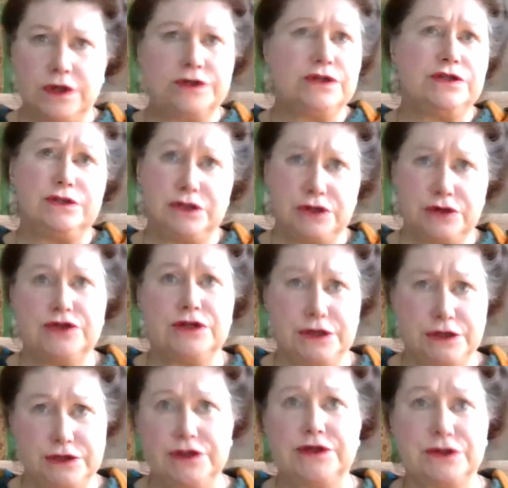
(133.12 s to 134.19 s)
which is
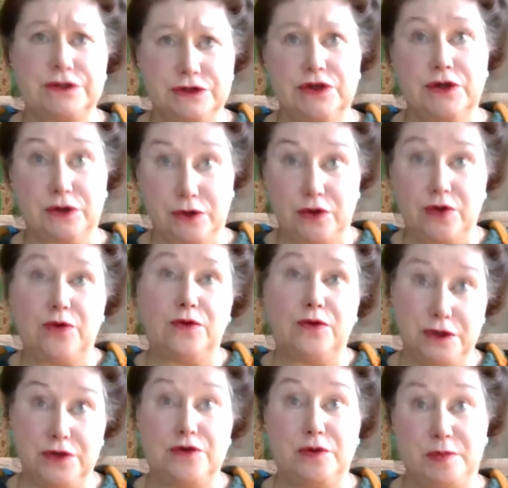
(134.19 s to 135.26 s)
usually just called
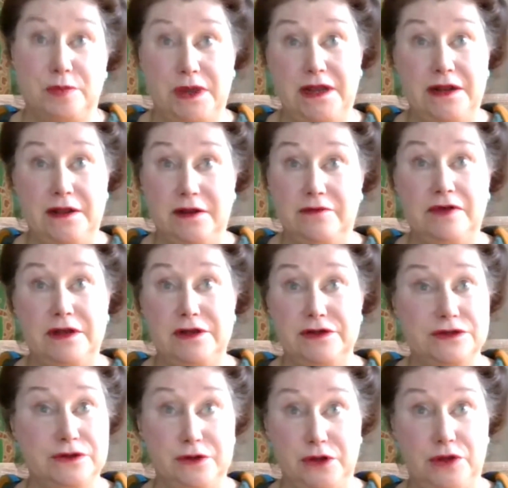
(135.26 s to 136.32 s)
the European
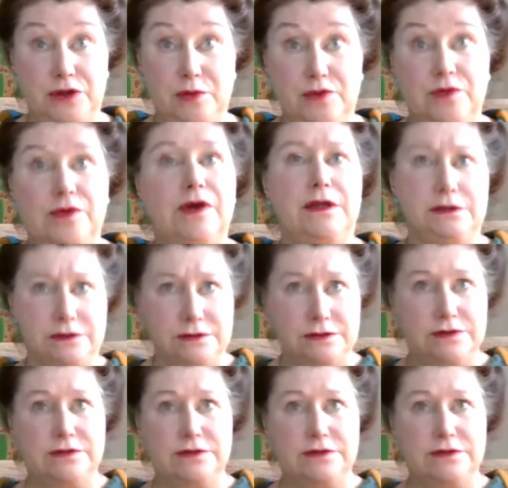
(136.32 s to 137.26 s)
Convention on Human Rights.